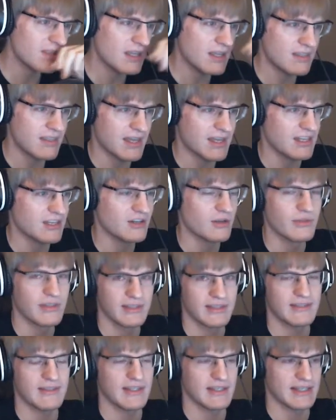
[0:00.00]
that, you know,
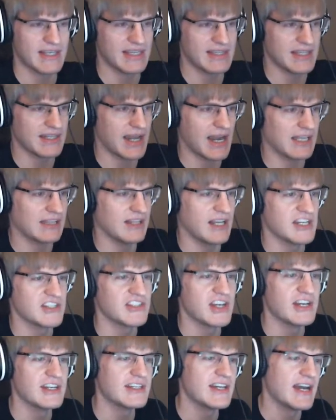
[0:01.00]
the kid that idolized
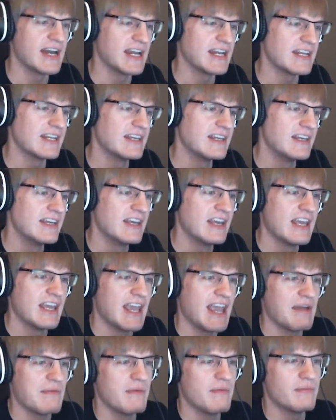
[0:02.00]
Undyne.
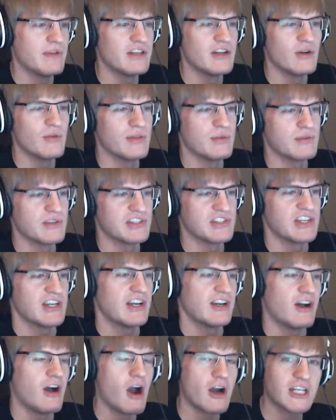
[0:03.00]
And, you know, there was
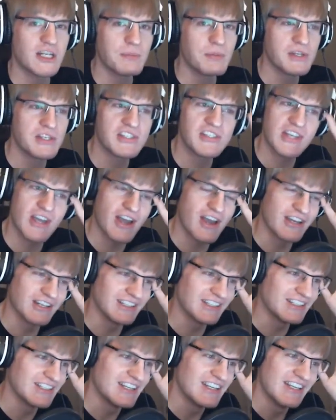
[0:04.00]

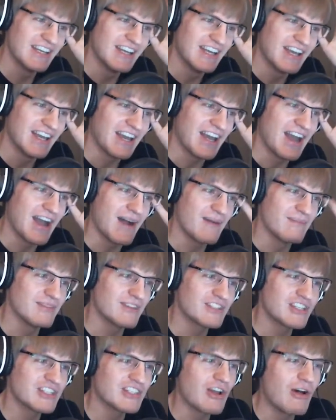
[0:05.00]
Octopus-san.
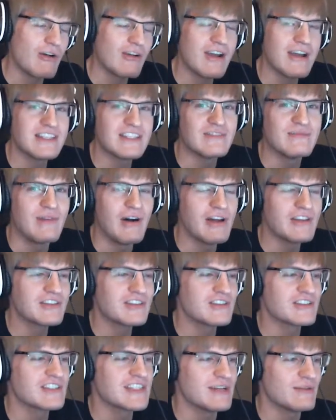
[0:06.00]
There's just all kinds of
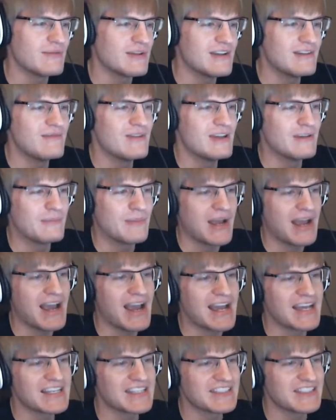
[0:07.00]
monsters that we
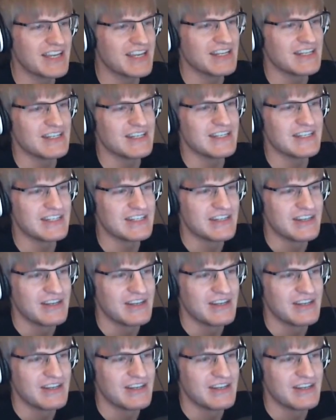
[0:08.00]
passed and